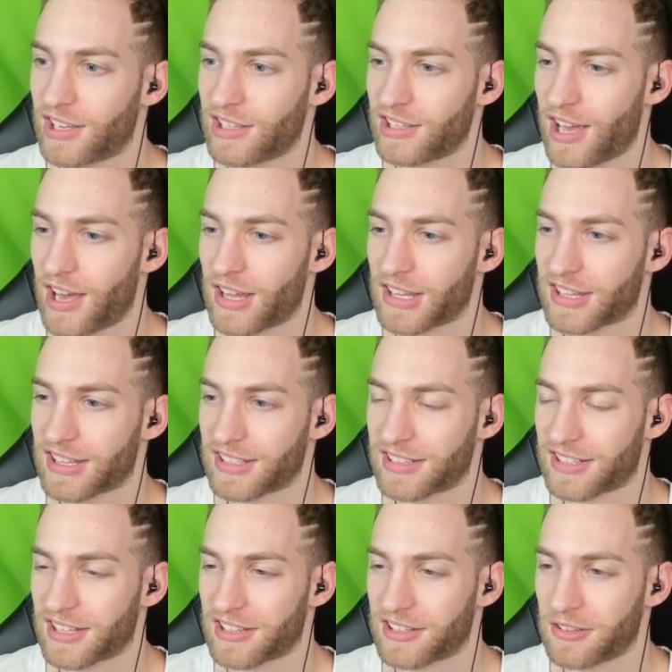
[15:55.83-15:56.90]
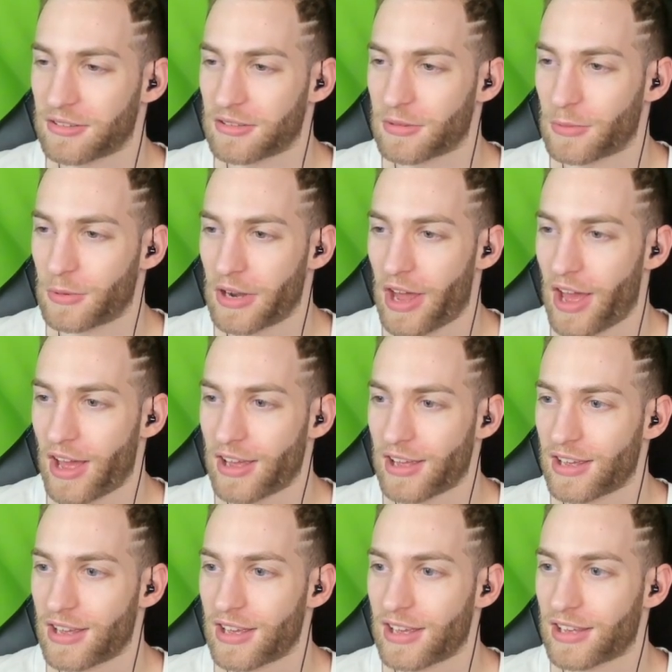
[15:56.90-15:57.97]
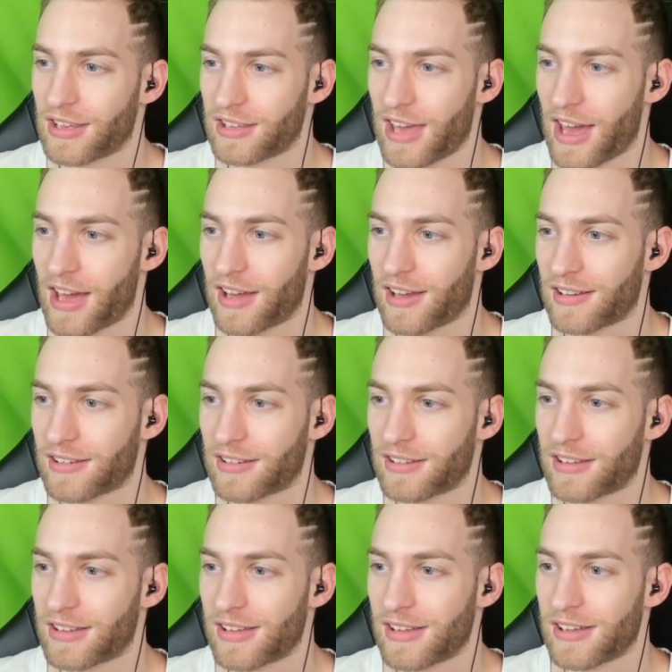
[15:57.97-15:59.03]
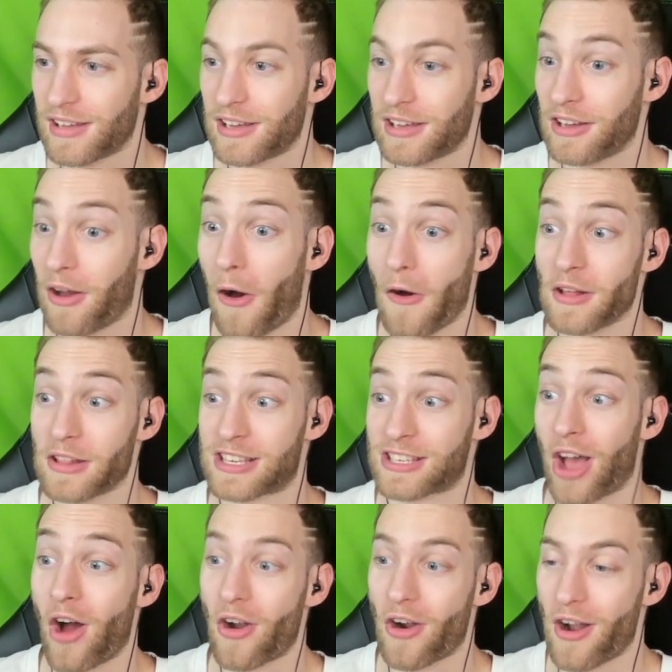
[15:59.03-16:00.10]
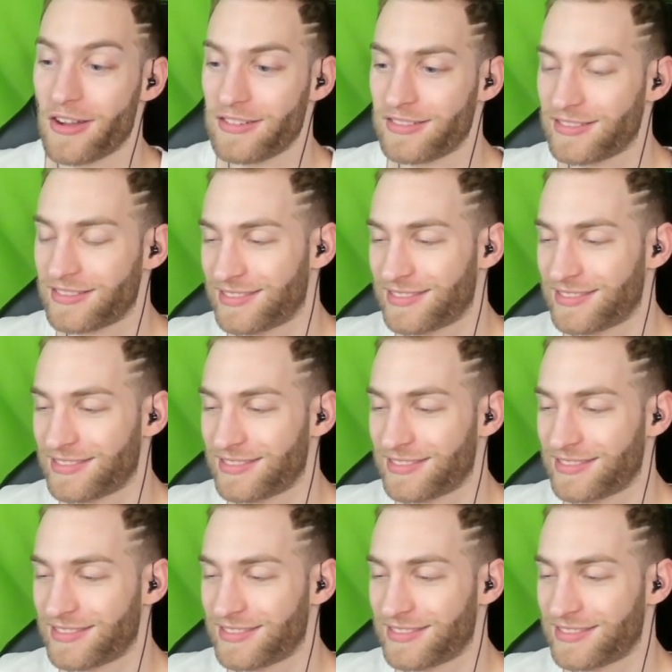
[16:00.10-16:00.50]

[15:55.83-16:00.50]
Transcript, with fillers: Yeah, the dude, the one eye. Yeah. Oh, it's Sauron.